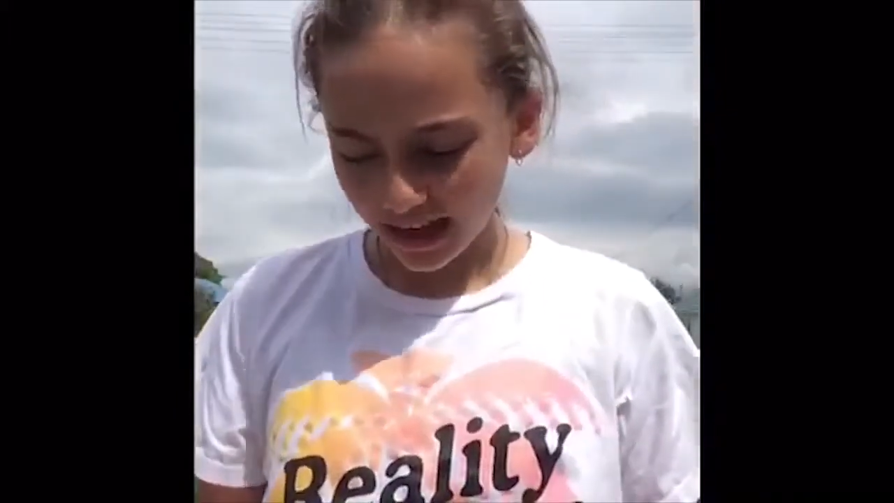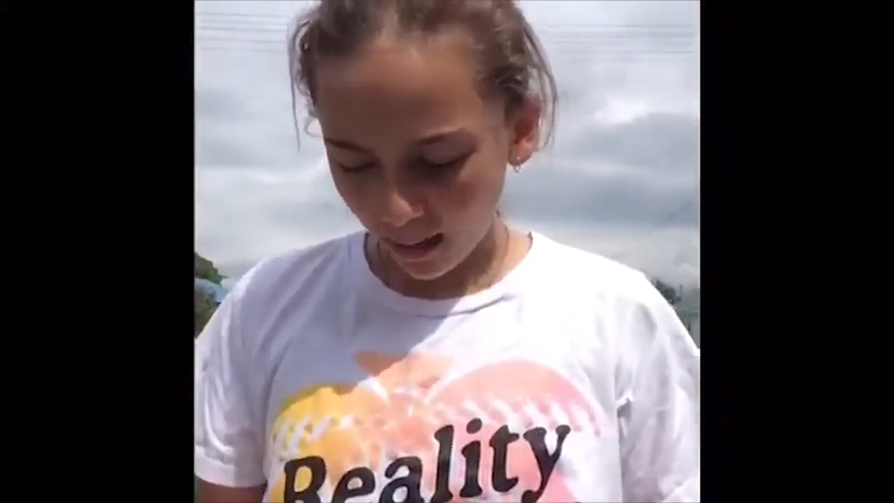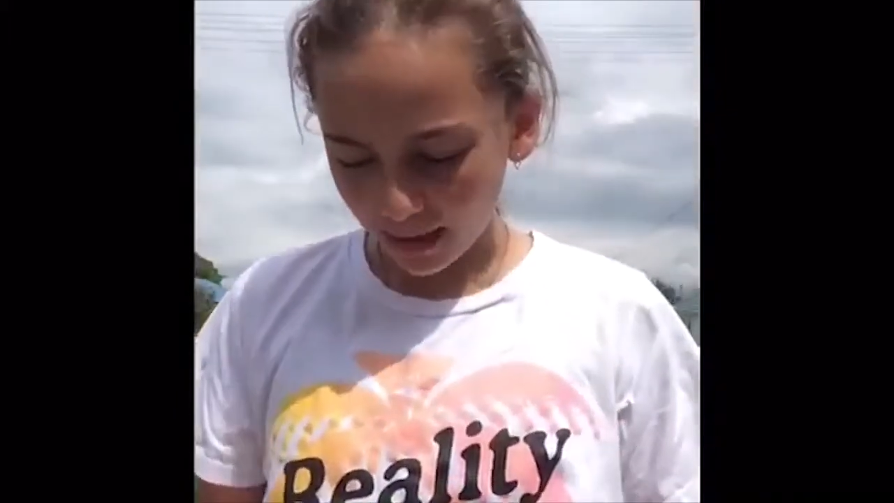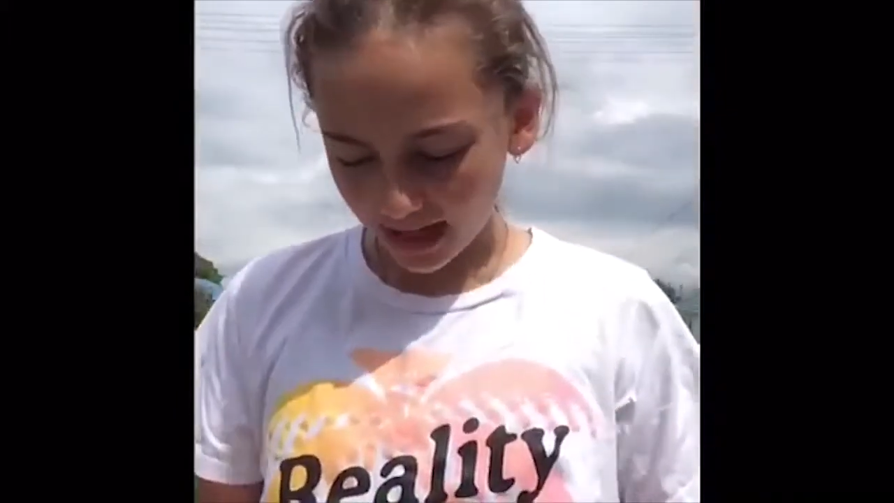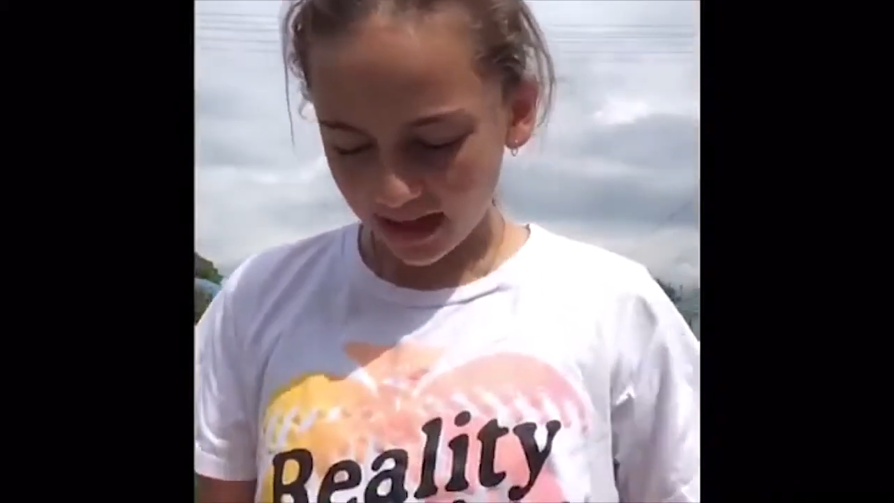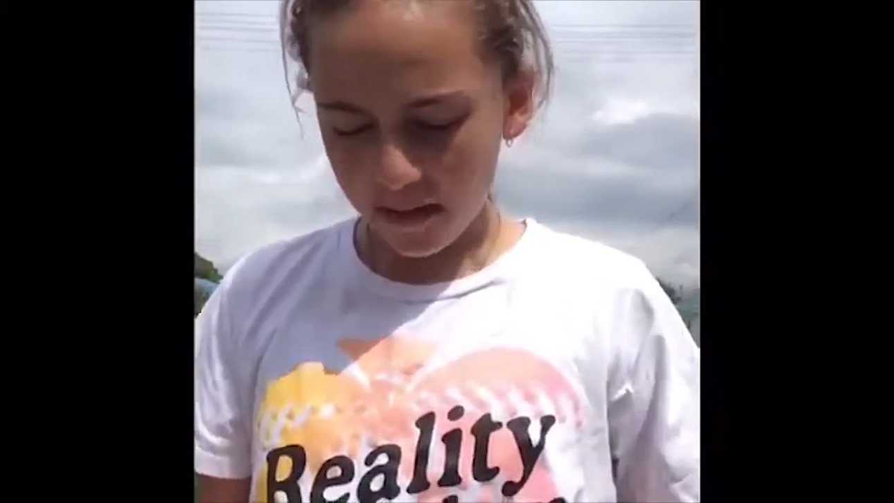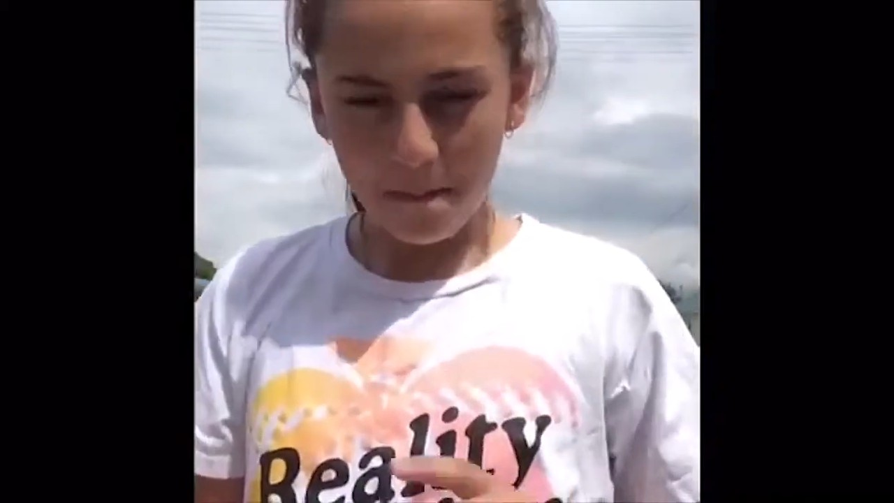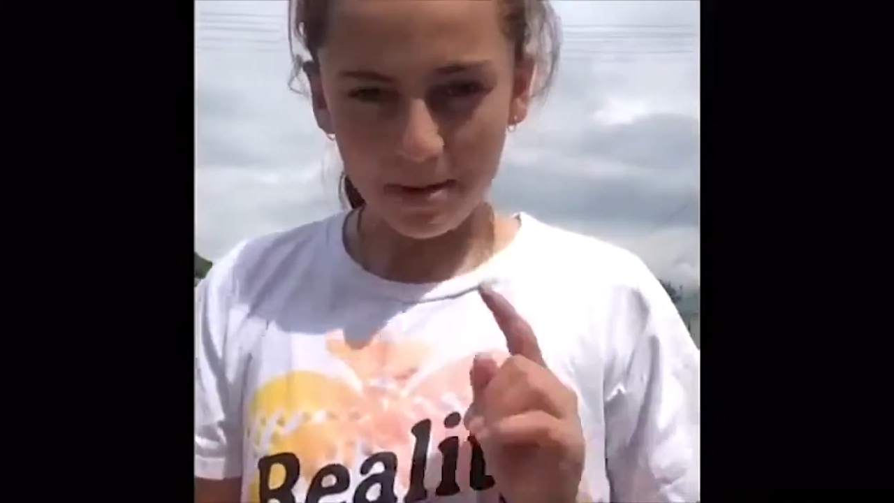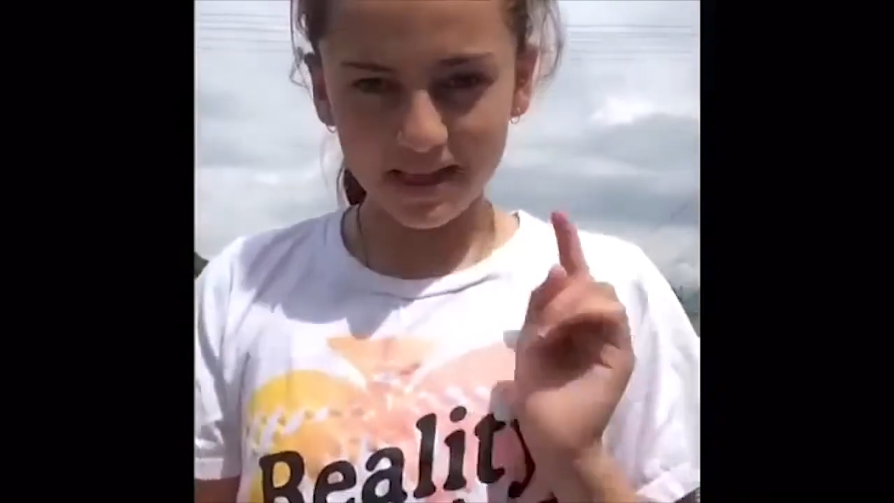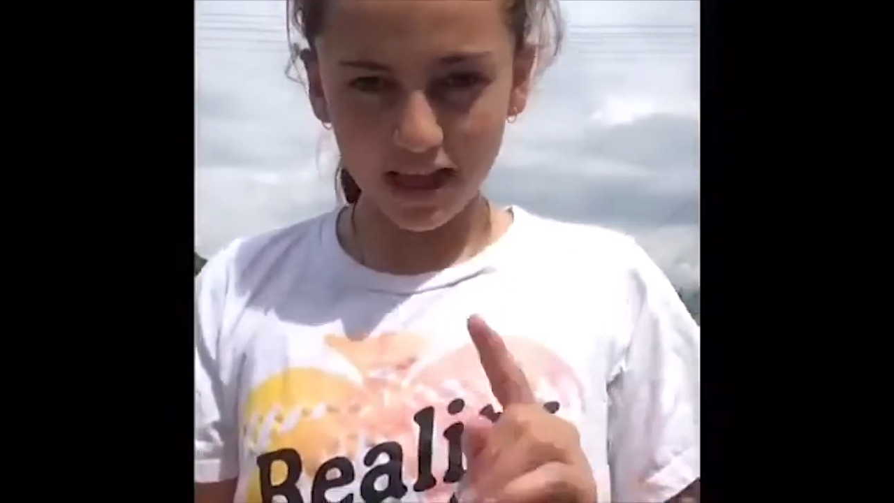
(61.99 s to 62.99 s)
gummy,
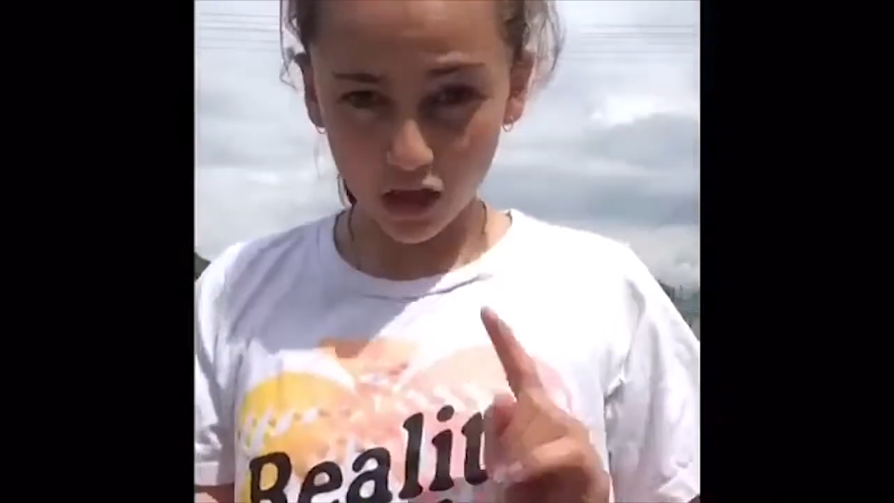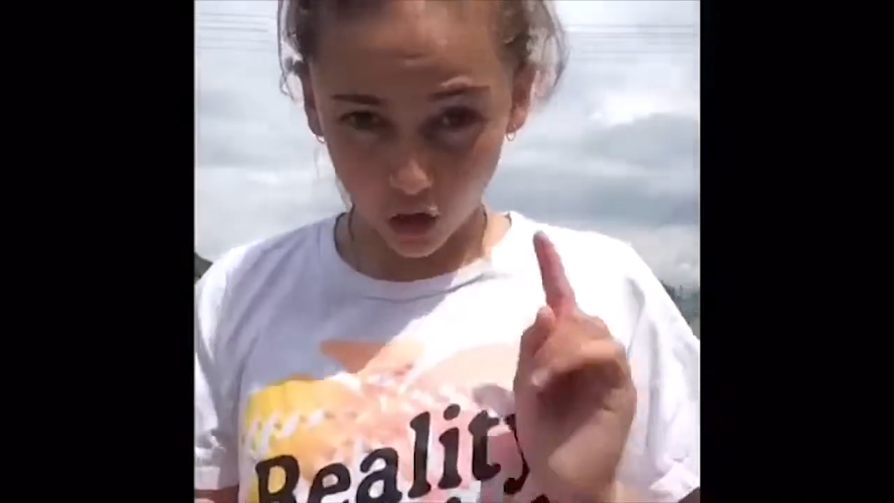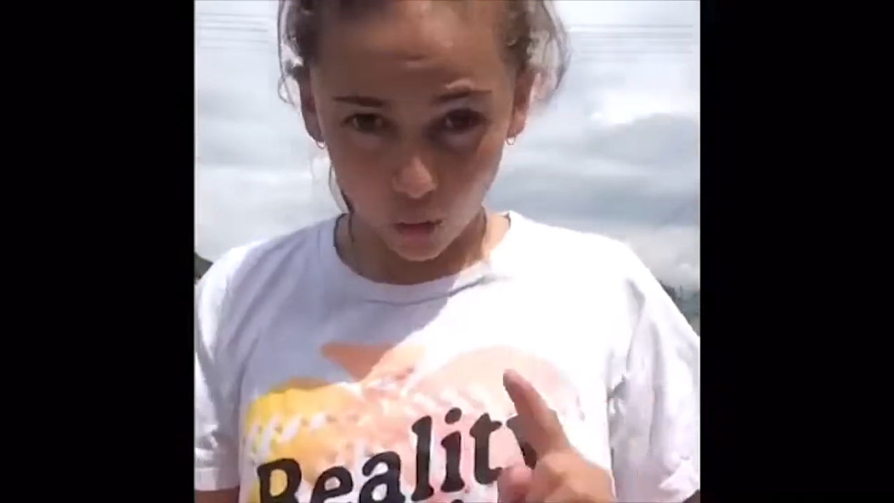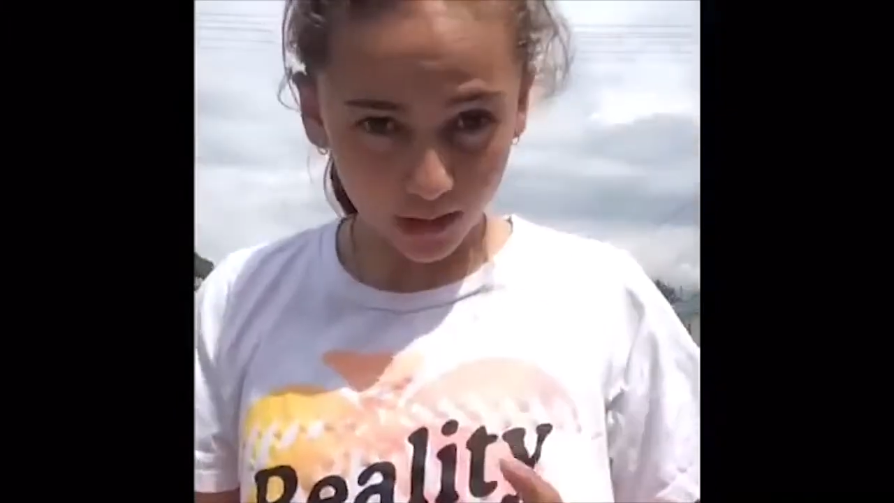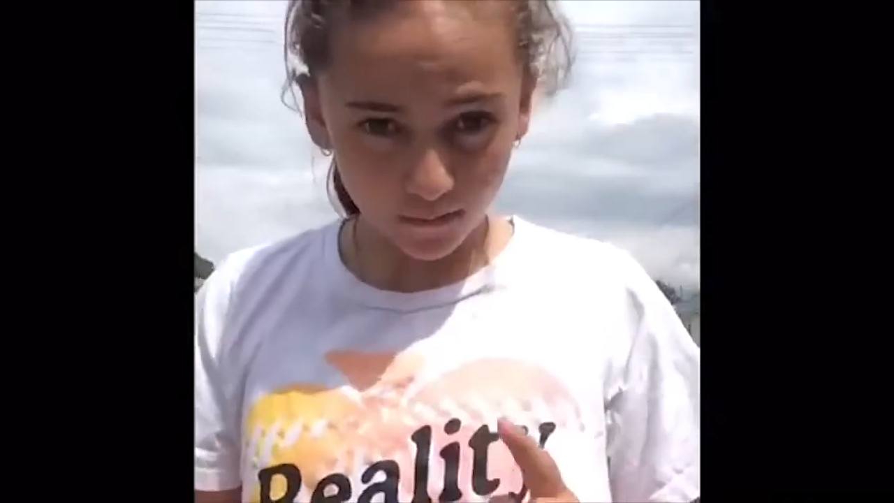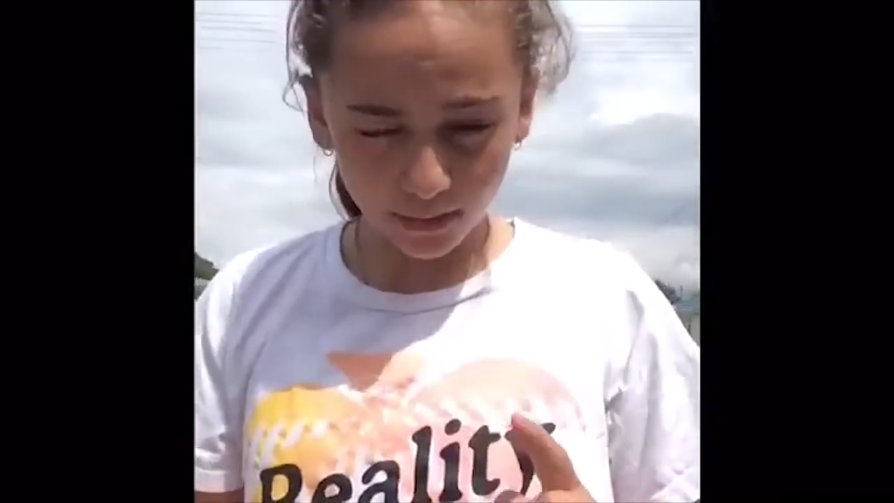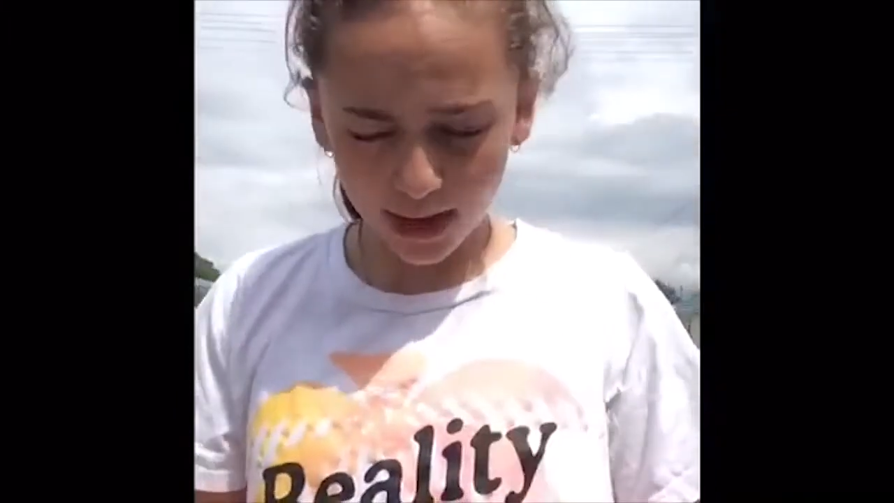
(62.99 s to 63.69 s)
but the yogurt